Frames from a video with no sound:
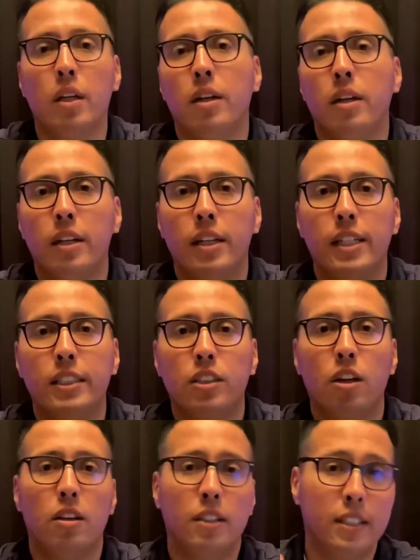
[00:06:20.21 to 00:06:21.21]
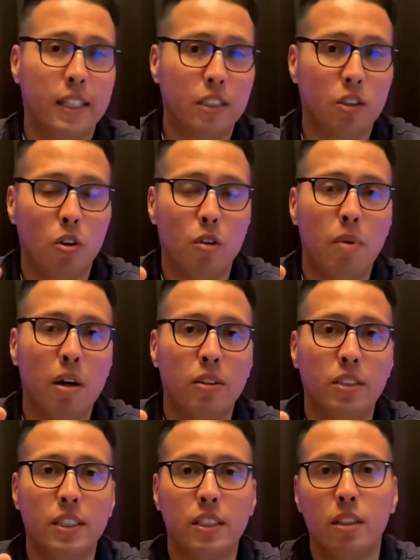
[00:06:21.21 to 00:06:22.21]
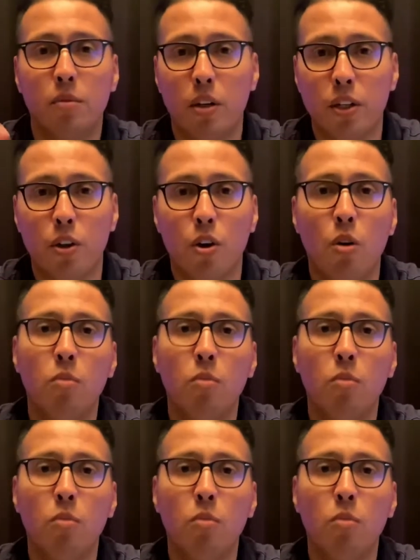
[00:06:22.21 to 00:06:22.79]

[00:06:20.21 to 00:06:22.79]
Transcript: Installing a solar power system on your home